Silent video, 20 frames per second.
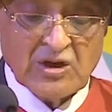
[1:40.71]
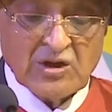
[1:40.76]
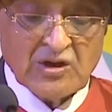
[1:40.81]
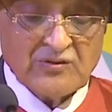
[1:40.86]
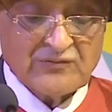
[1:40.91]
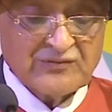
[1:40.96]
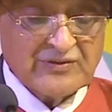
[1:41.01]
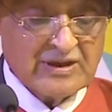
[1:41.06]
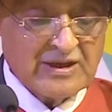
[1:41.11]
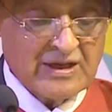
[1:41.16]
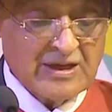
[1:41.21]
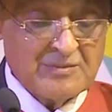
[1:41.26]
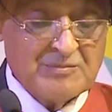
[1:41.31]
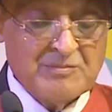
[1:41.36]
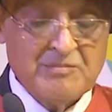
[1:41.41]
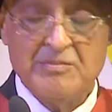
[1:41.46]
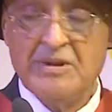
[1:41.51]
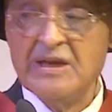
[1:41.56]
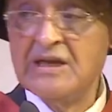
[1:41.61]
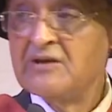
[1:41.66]
of the
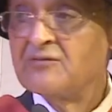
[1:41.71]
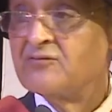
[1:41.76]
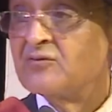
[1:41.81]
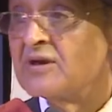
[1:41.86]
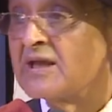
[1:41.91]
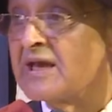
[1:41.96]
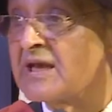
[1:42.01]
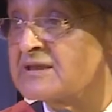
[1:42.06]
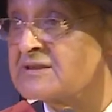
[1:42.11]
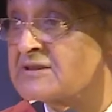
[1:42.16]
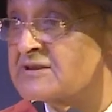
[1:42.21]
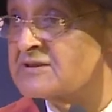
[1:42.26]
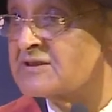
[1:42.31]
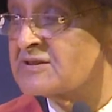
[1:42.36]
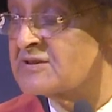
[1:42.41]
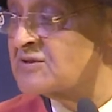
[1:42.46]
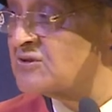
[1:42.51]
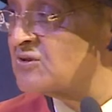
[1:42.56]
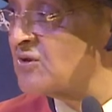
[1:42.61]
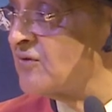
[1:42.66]
meaningful
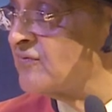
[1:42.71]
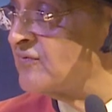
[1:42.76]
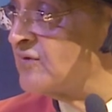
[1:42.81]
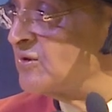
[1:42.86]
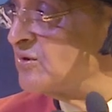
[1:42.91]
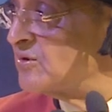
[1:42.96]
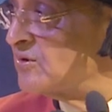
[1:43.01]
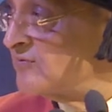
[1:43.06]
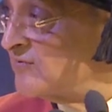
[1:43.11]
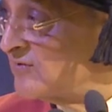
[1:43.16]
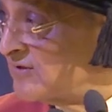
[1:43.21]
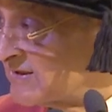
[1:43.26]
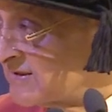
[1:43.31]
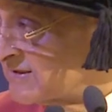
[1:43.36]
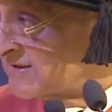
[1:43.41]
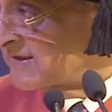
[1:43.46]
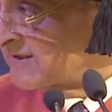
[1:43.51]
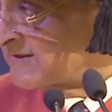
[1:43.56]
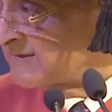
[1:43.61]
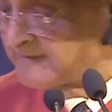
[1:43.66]
existence of the
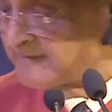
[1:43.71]
university.